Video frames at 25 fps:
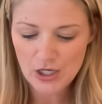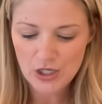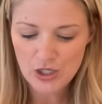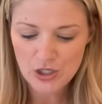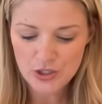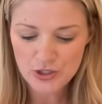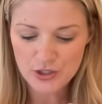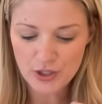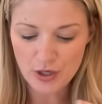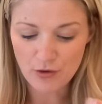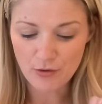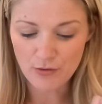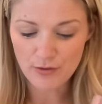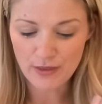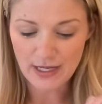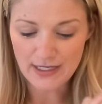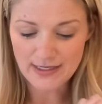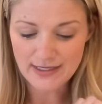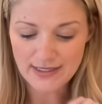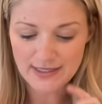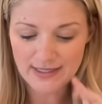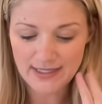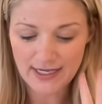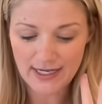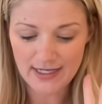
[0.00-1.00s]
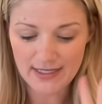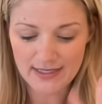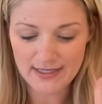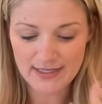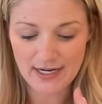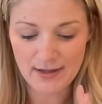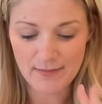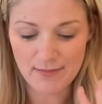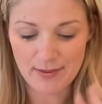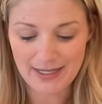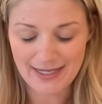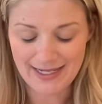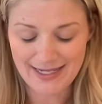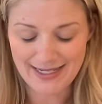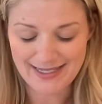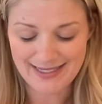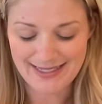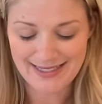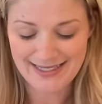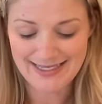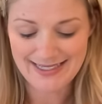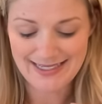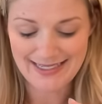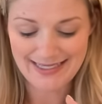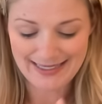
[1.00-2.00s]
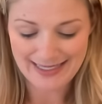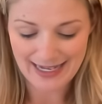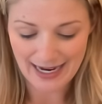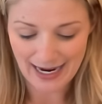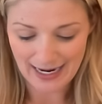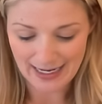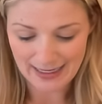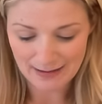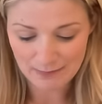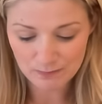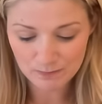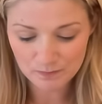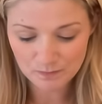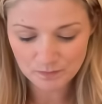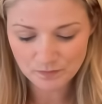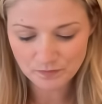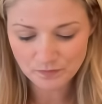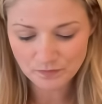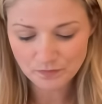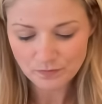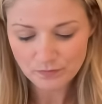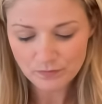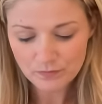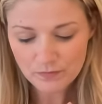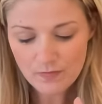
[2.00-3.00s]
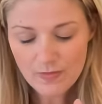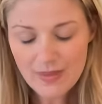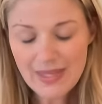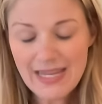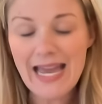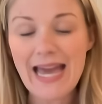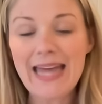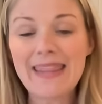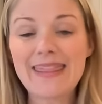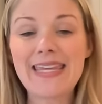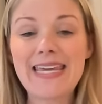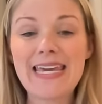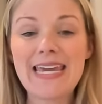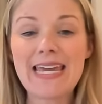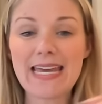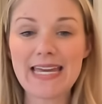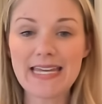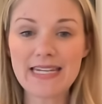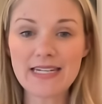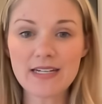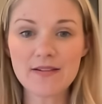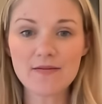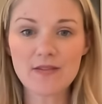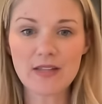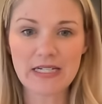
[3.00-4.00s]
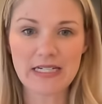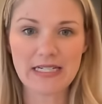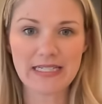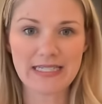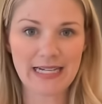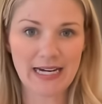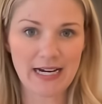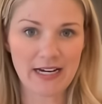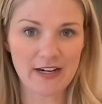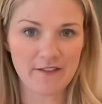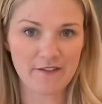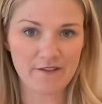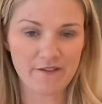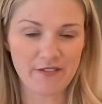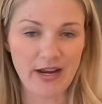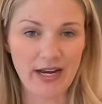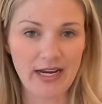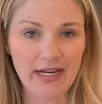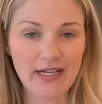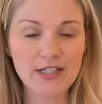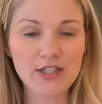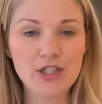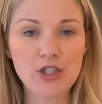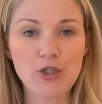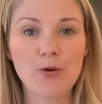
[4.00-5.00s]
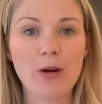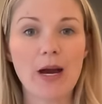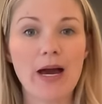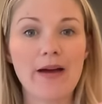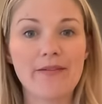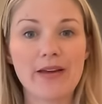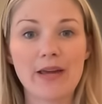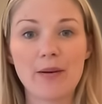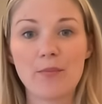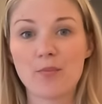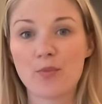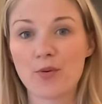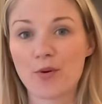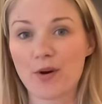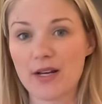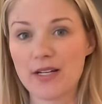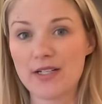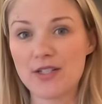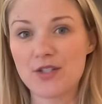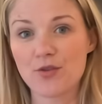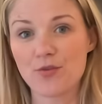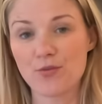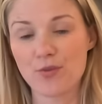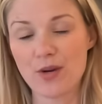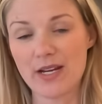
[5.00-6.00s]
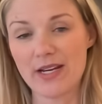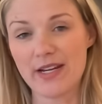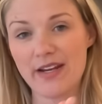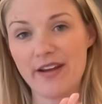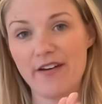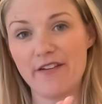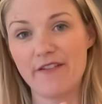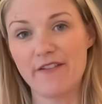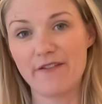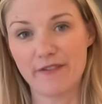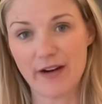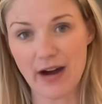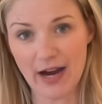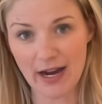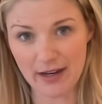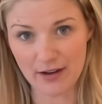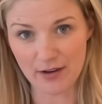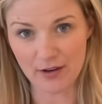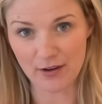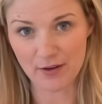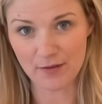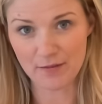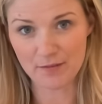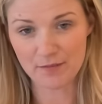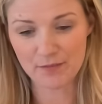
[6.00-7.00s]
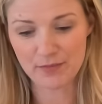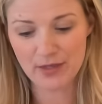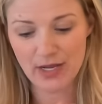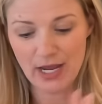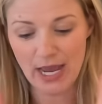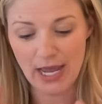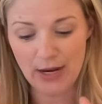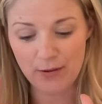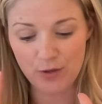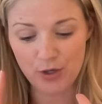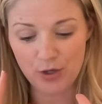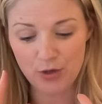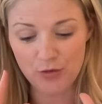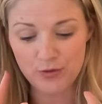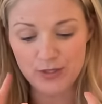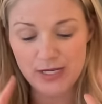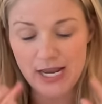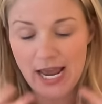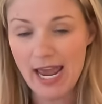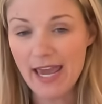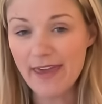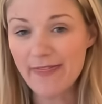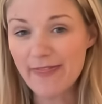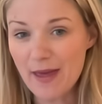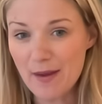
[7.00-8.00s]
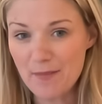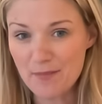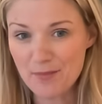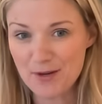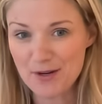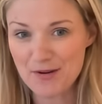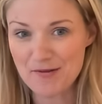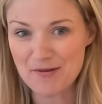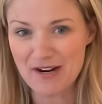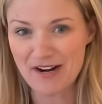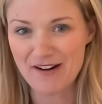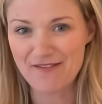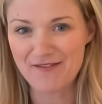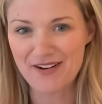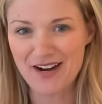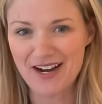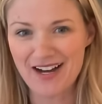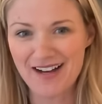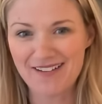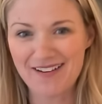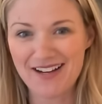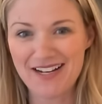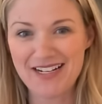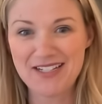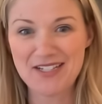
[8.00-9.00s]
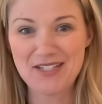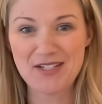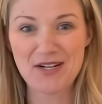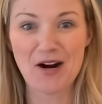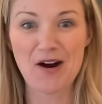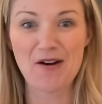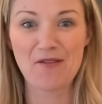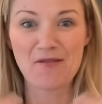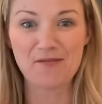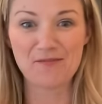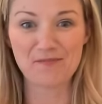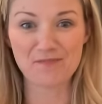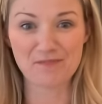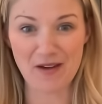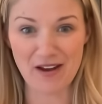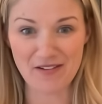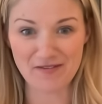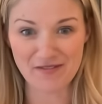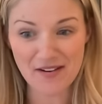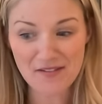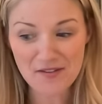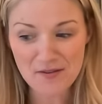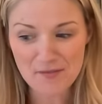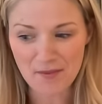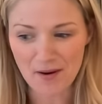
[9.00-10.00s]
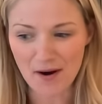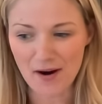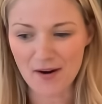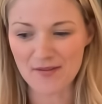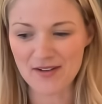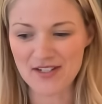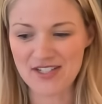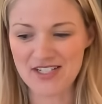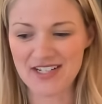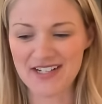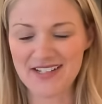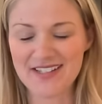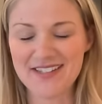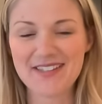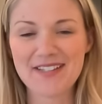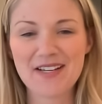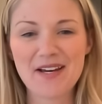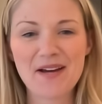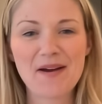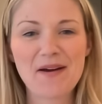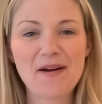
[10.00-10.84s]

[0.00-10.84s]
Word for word: So that's the second step, is design. At the end of the design phase, you have a print ready file. And when you take that print ready file and start my favorite part, which is